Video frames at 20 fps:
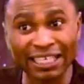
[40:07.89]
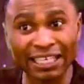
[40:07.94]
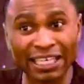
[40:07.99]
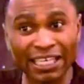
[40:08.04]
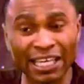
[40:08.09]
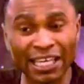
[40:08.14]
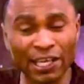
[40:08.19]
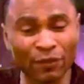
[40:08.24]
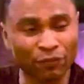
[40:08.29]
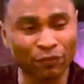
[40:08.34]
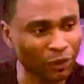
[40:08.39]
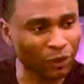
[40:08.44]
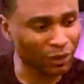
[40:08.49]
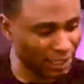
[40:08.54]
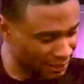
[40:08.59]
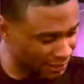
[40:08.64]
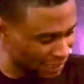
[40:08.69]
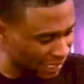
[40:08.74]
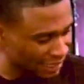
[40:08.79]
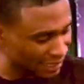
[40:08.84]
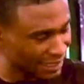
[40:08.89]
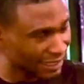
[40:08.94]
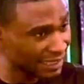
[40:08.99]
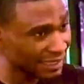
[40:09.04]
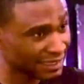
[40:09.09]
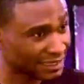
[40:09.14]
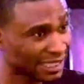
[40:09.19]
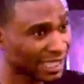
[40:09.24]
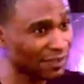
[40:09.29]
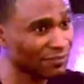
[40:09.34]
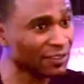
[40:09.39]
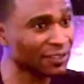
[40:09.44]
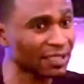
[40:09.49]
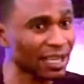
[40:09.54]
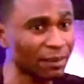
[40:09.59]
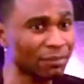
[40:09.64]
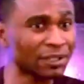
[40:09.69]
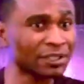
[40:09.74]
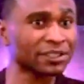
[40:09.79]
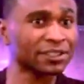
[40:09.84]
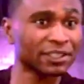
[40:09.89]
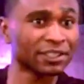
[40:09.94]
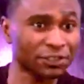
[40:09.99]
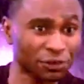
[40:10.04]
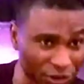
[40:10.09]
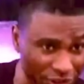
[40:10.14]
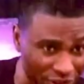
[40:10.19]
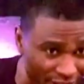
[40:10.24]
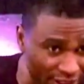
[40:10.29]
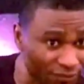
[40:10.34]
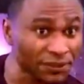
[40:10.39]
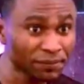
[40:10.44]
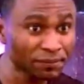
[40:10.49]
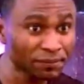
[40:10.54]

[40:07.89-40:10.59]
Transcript: If understanding is given, that means it is received.